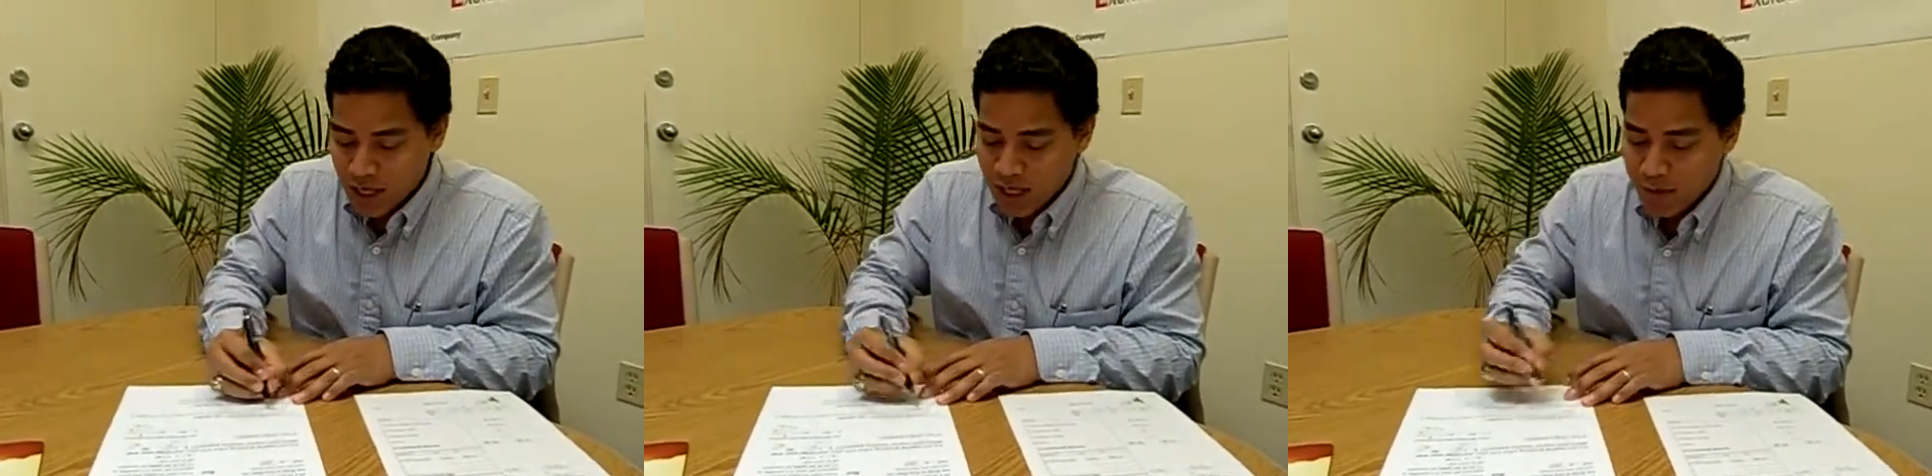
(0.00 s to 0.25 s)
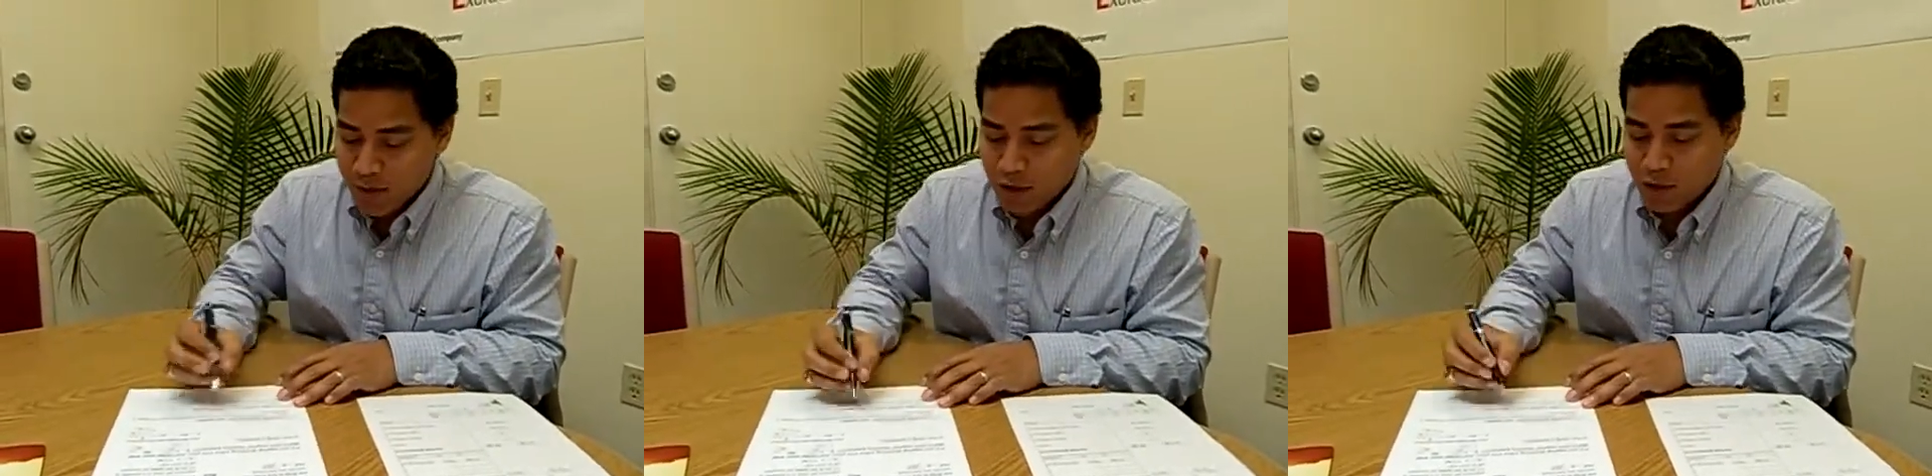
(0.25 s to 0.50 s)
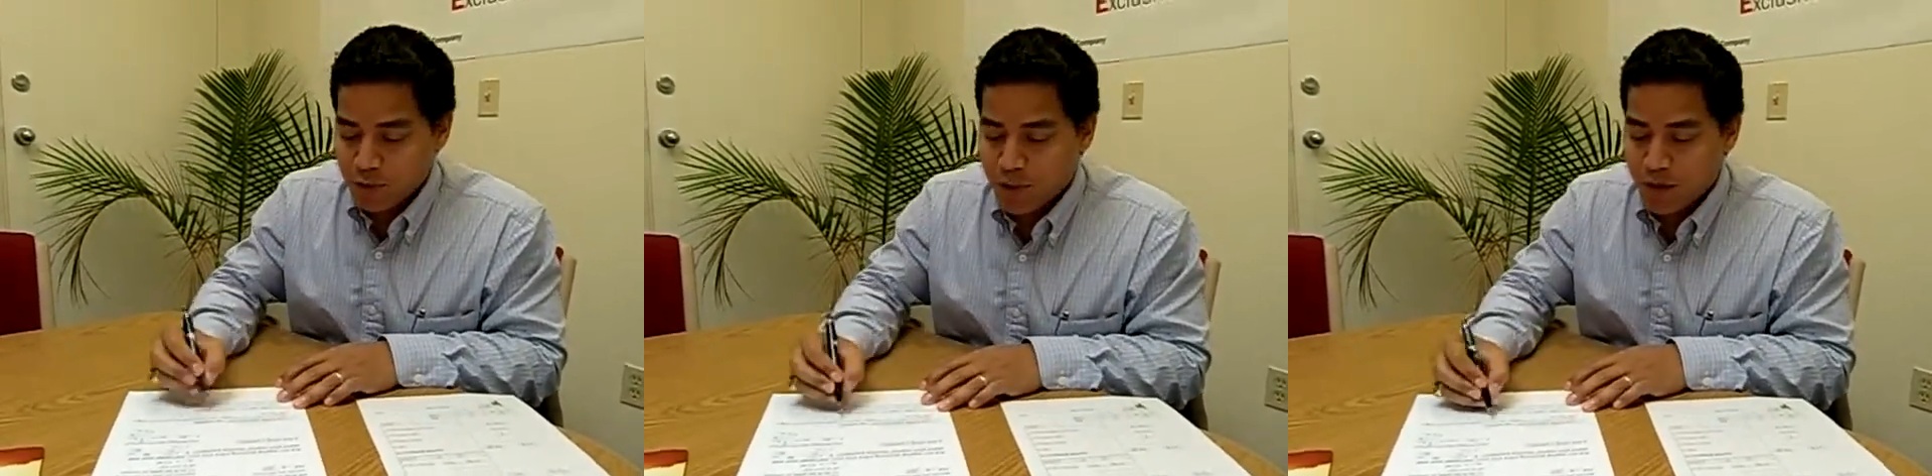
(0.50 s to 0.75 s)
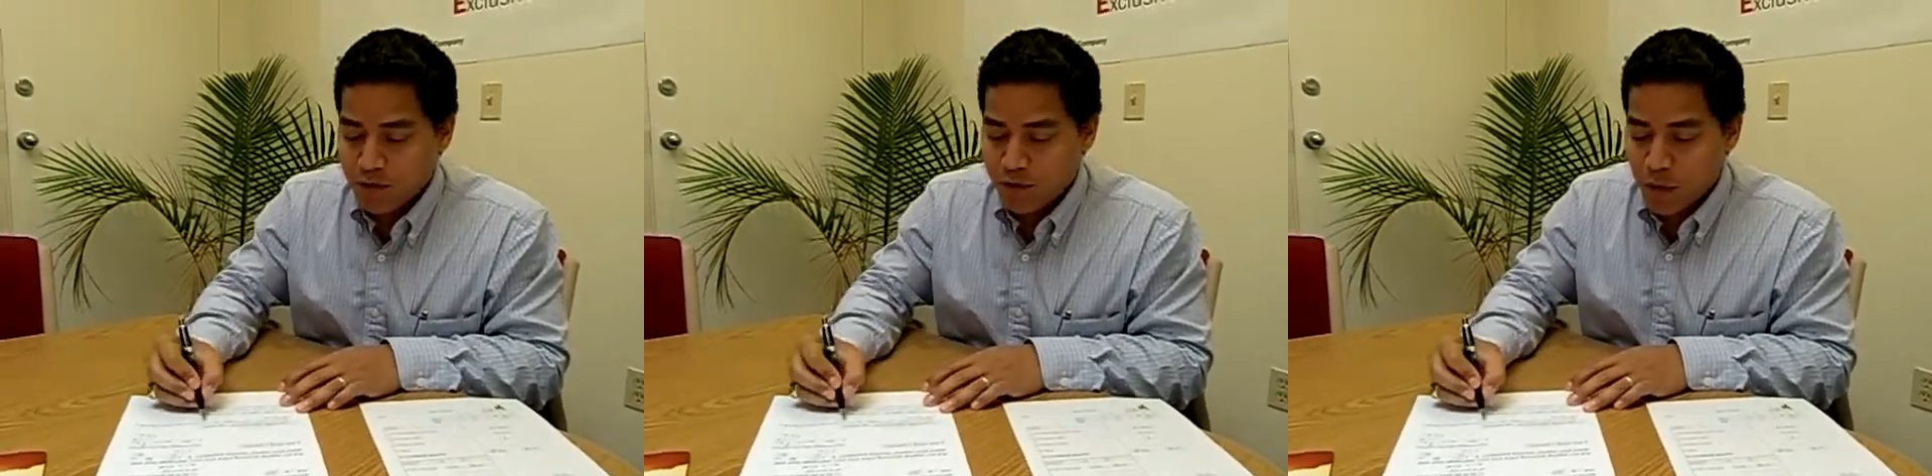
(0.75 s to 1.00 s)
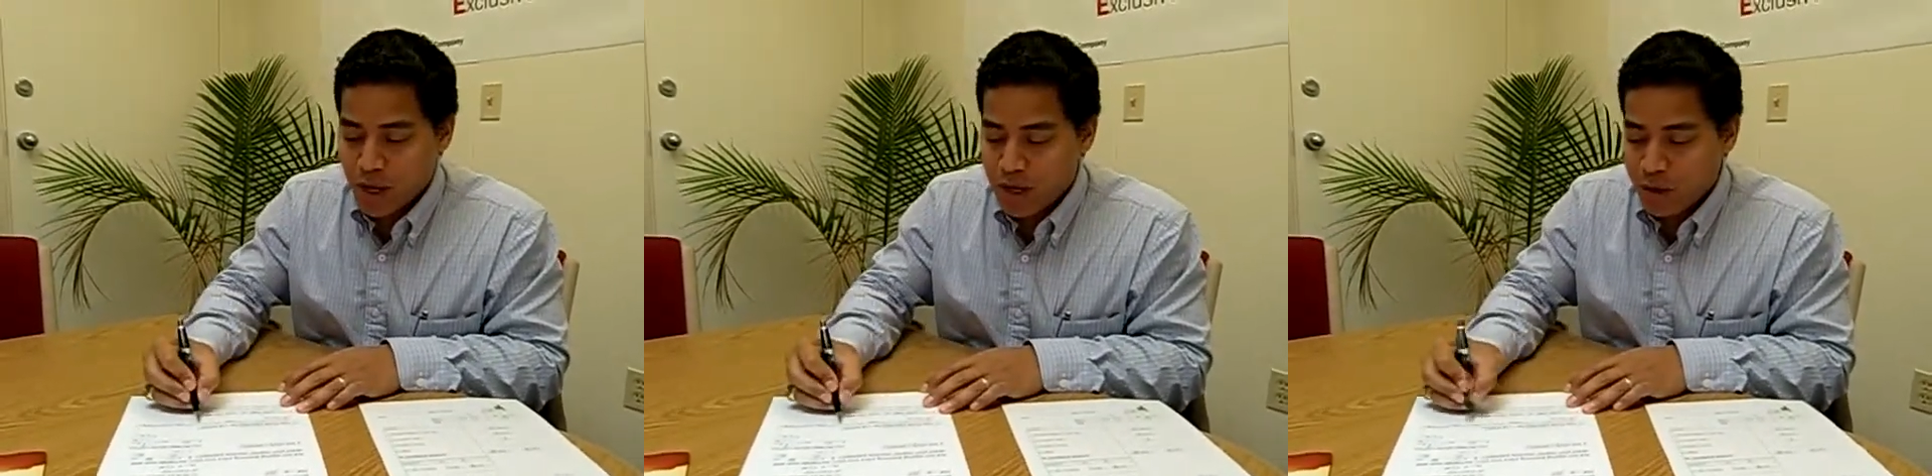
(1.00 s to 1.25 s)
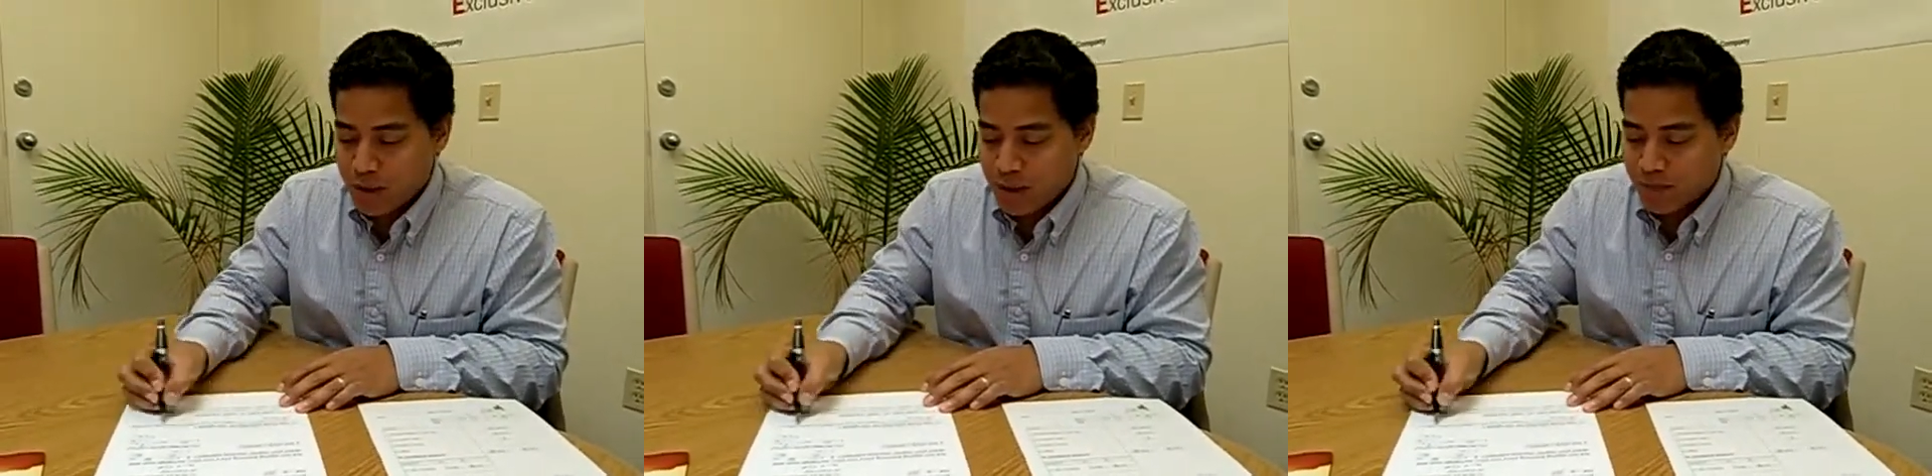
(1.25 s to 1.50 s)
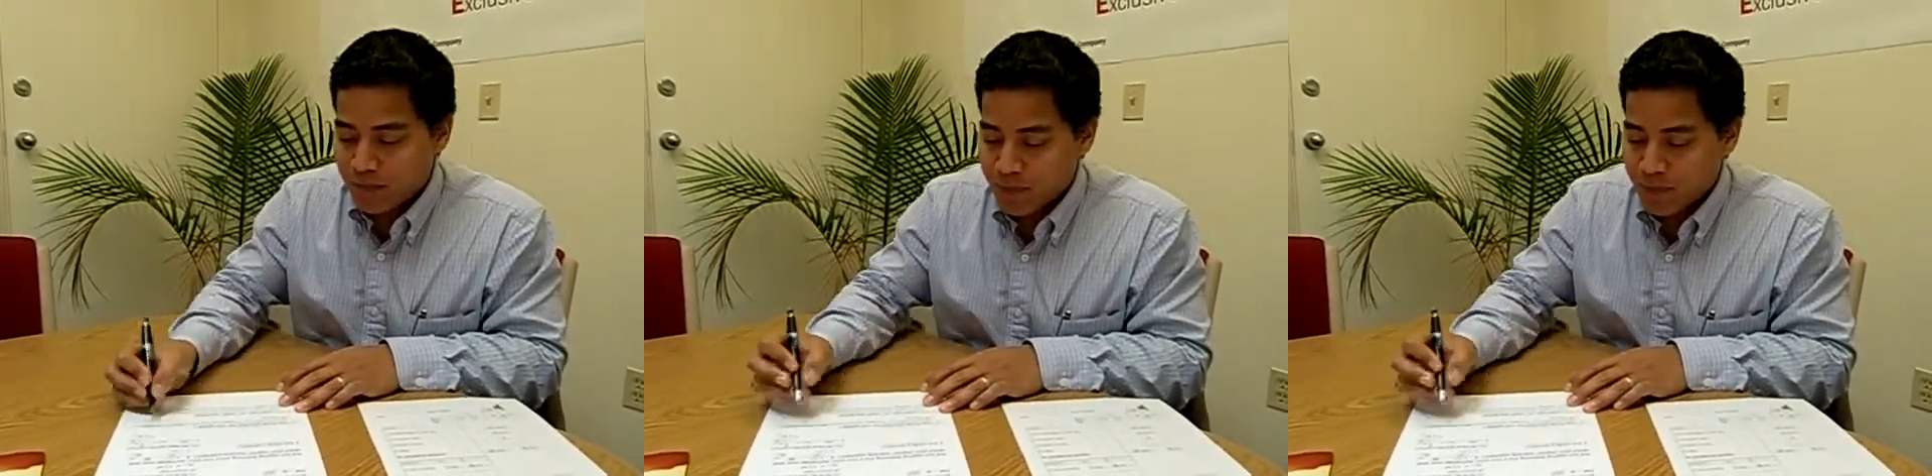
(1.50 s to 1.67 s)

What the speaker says: it becomes part of your equity.